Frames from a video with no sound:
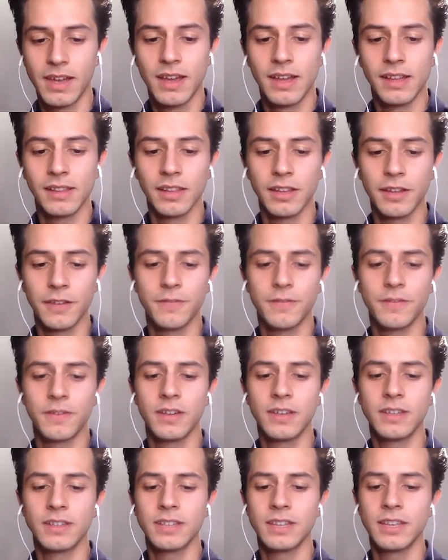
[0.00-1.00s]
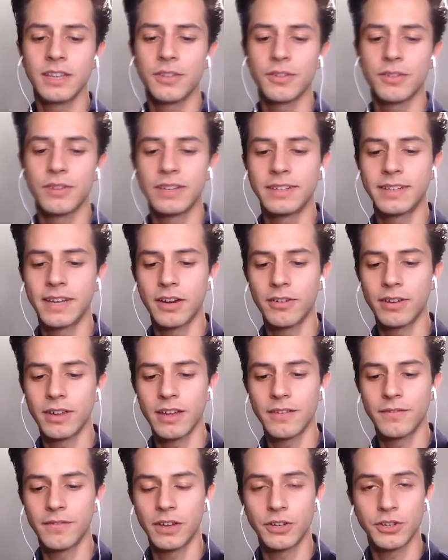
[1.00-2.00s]
"Life is either a daring
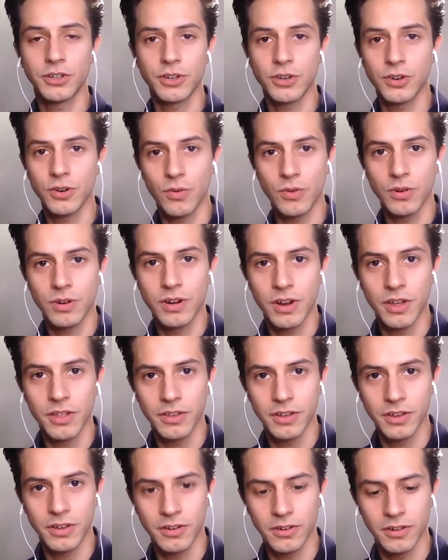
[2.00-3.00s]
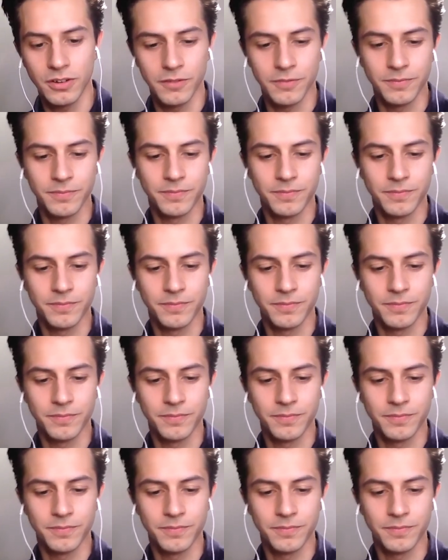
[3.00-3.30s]
adventure or nothing at all."